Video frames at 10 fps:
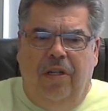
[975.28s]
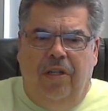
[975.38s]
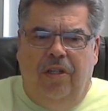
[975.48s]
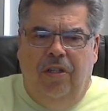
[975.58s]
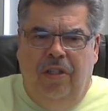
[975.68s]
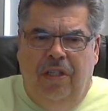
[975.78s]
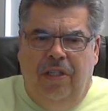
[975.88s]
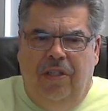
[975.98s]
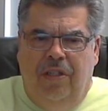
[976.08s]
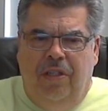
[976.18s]
to the
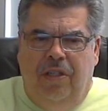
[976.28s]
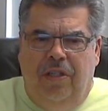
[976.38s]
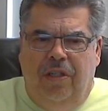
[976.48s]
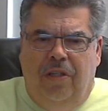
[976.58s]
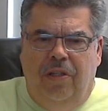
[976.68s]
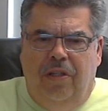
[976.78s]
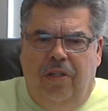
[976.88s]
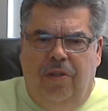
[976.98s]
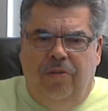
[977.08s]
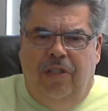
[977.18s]

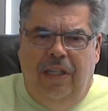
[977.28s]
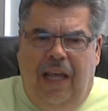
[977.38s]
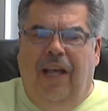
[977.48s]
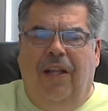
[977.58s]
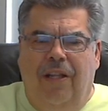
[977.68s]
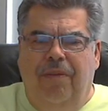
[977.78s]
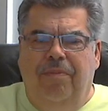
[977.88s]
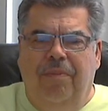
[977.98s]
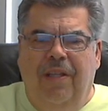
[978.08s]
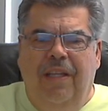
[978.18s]
goes to hell,
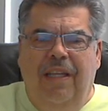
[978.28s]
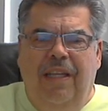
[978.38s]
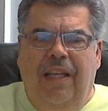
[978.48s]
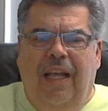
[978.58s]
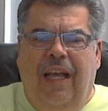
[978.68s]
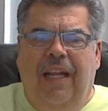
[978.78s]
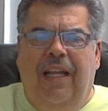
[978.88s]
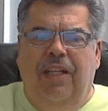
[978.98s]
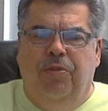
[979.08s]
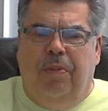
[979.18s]
and
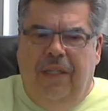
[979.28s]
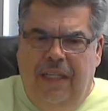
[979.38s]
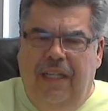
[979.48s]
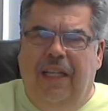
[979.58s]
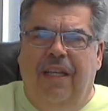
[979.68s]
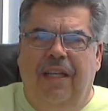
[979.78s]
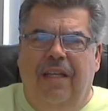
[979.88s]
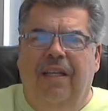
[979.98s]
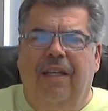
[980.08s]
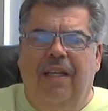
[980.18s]
he's pleading
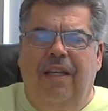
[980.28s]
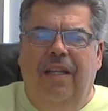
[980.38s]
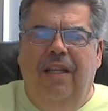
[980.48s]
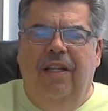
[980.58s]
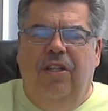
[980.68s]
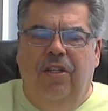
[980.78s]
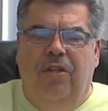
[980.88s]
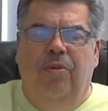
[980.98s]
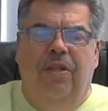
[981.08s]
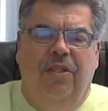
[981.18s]
to
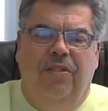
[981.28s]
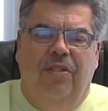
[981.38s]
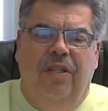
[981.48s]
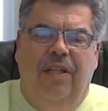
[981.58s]
do this.